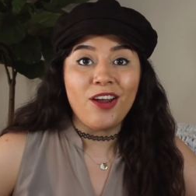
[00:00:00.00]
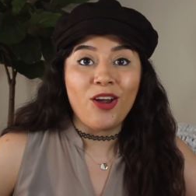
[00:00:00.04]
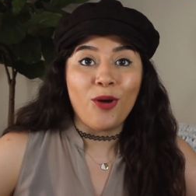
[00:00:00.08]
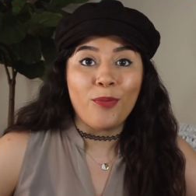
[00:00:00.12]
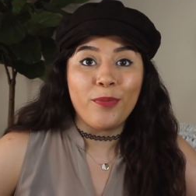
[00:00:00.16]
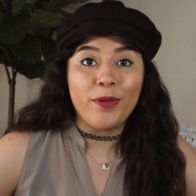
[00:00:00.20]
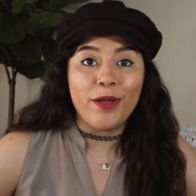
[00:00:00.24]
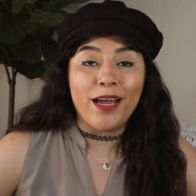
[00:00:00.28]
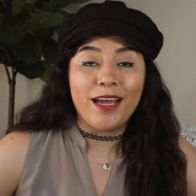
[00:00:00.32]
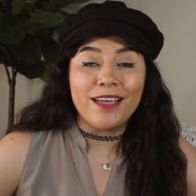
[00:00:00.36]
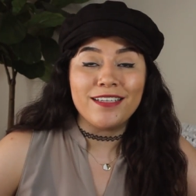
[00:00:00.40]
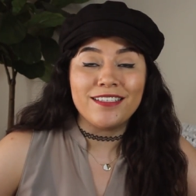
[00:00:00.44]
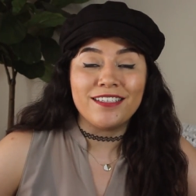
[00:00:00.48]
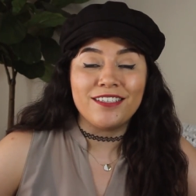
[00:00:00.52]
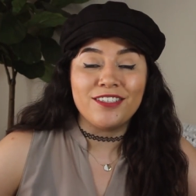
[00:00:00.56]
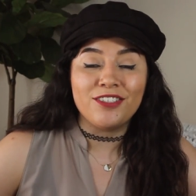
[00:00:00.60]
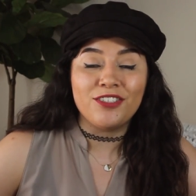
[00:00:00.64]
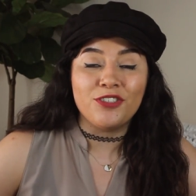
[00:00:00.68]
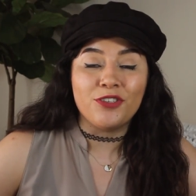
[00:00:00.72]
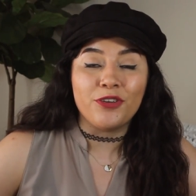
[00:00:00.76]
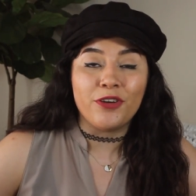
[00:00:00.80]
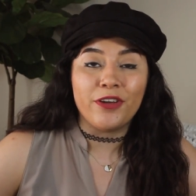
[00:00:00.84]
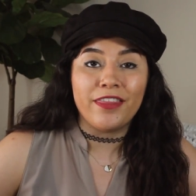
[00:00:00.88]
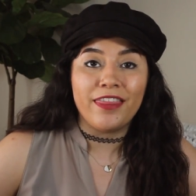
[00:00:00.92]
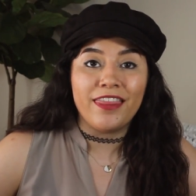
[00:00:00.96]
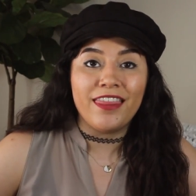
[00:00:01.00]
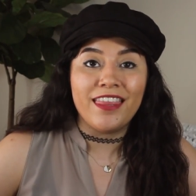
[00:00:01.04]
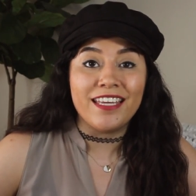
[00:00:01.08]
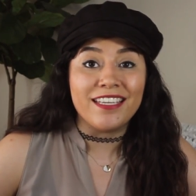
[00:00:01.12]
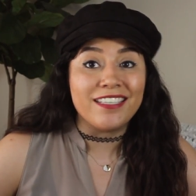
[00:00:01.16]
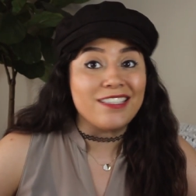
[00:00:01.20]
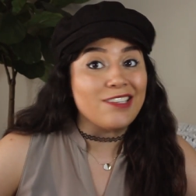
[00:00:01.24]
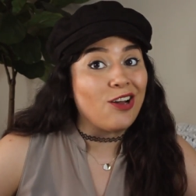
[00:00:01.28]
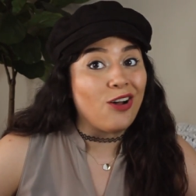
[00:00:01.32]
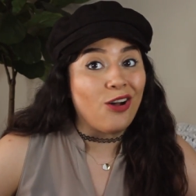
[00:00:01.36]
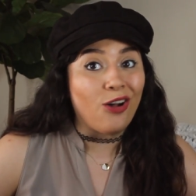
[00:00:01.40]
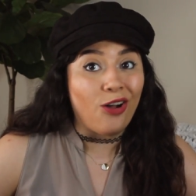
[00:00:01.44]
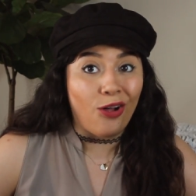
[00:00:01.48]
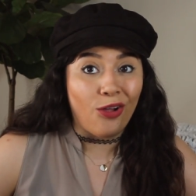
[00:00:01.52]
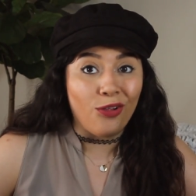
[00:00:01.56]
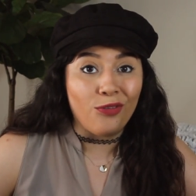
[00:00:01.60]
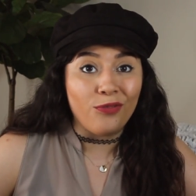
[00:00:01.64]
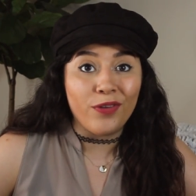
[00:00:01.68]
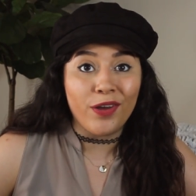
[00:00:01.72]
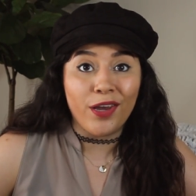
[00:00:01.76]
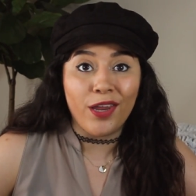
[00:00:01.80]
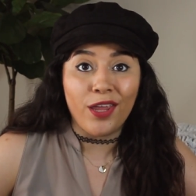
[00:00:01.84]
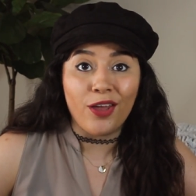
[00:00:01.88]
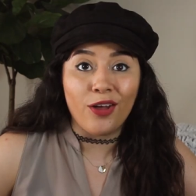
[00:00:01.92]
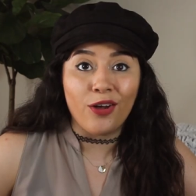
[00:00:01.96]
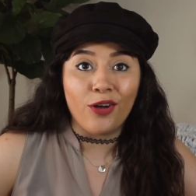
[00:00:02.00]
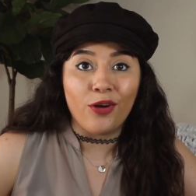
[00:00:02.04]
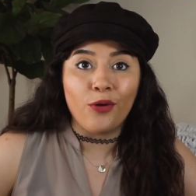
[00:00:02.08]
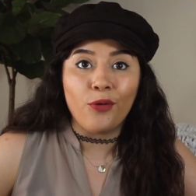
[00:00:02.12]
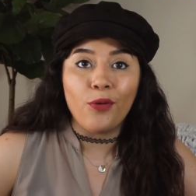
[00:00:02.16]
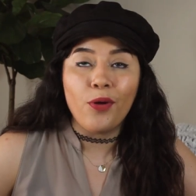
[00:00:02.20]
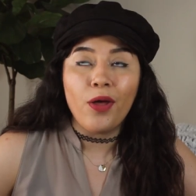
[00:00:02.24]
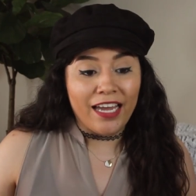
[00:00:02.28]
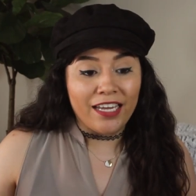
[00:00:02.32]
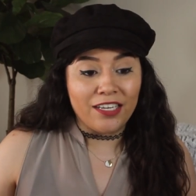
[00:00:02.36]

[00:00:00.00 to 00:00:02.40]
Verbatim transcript: Hope you guys enjoyed this haul video.